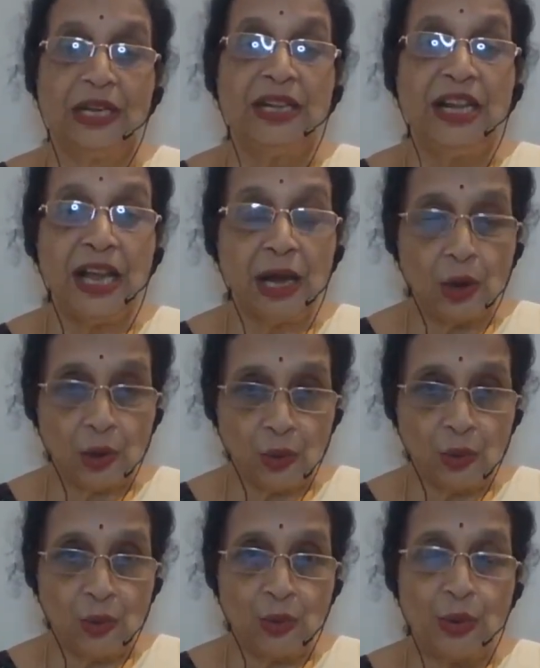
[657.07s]

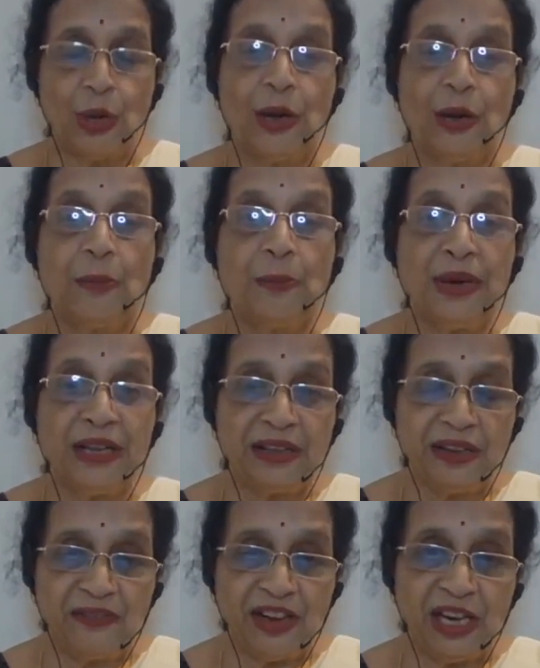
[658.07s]
Dhyau
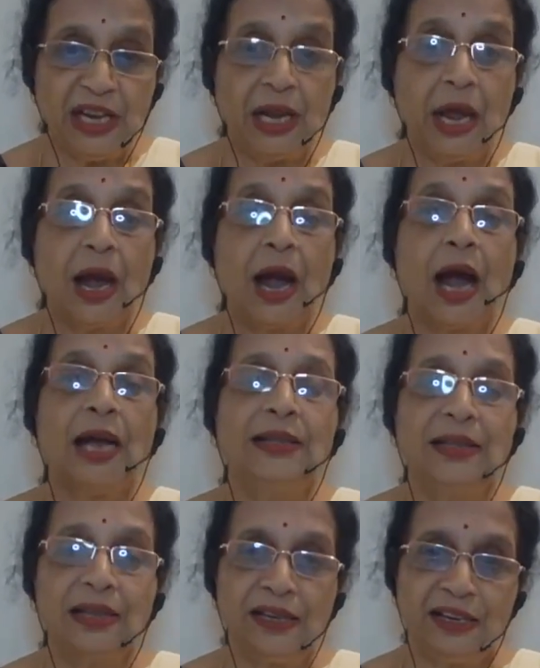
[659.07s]
Prithvi
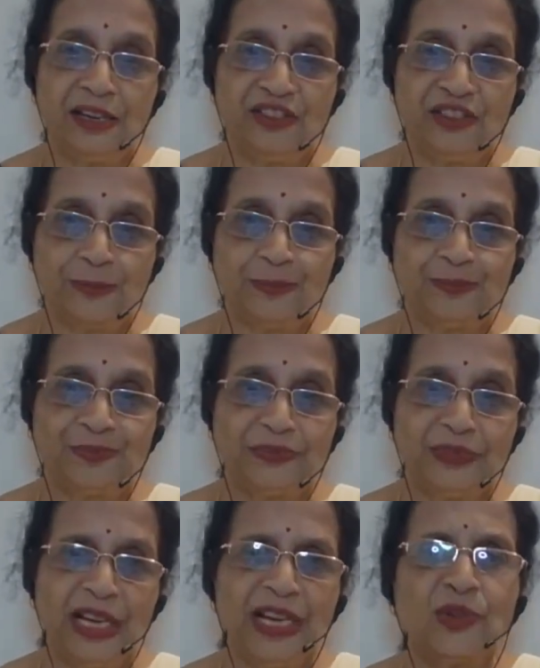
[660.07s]
Antariksham.
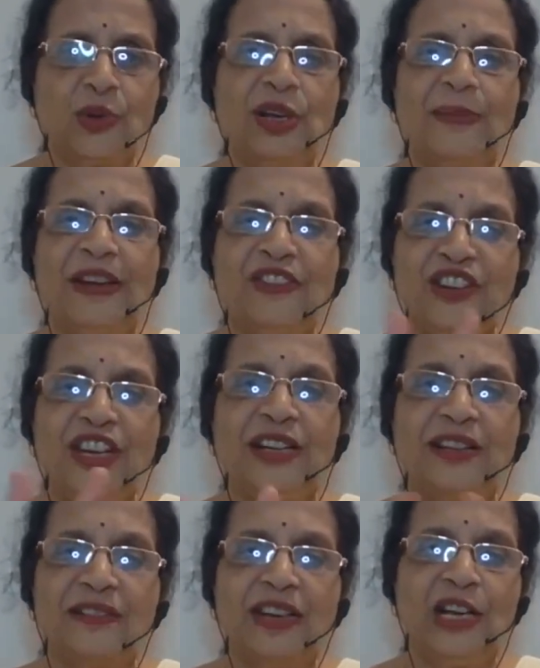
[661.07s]
He's only mentioning
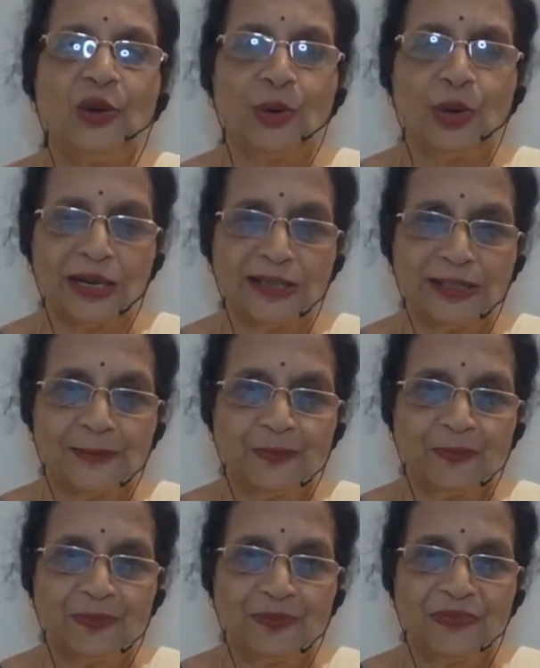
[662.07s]
the three lokas.
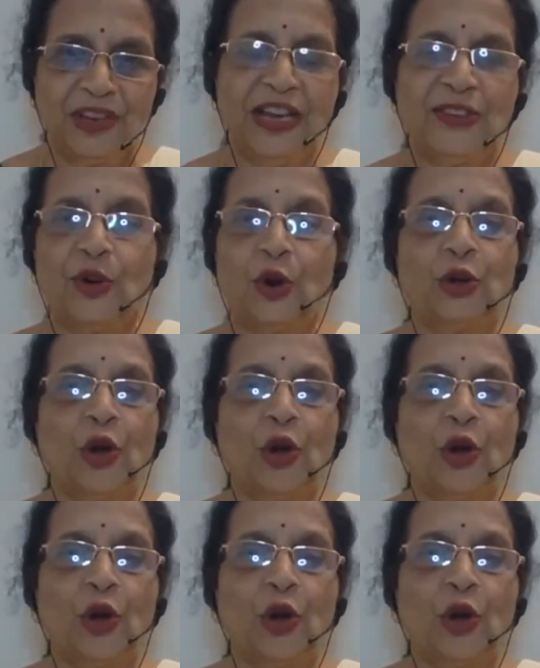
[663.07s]
He's not